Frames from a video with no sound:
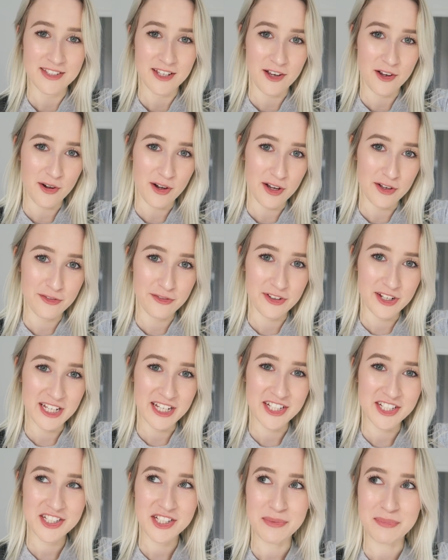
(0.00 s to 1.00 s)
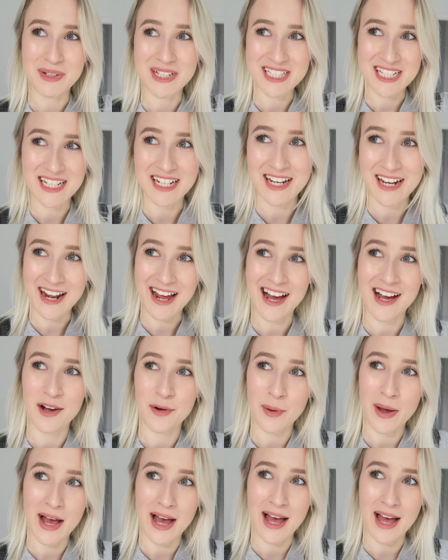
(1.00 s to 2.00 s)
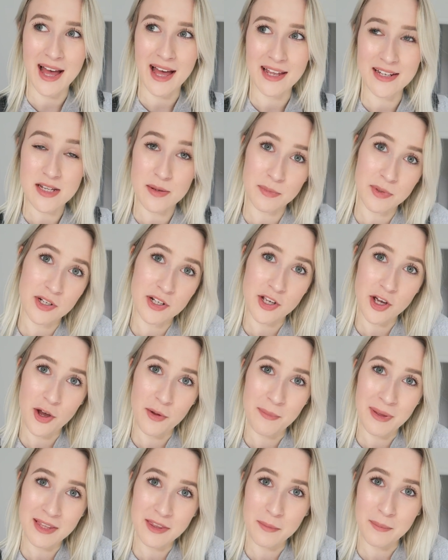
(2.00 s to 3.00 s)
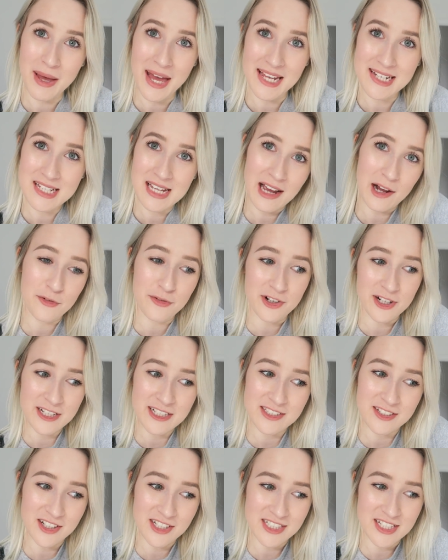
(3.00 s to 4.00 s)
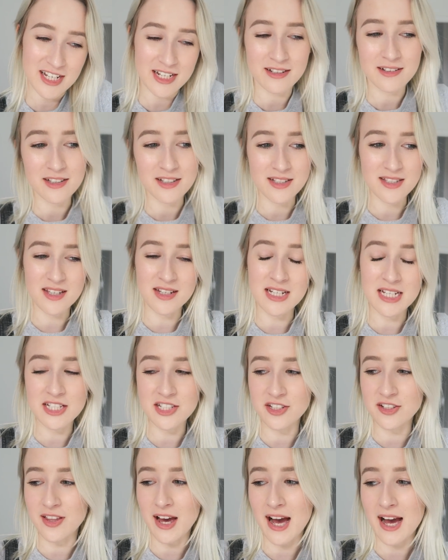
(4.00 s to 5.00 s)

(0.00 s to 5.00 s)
So I finished my dinner now and I'm gonna go and make the bed. How very exciting, because I need to do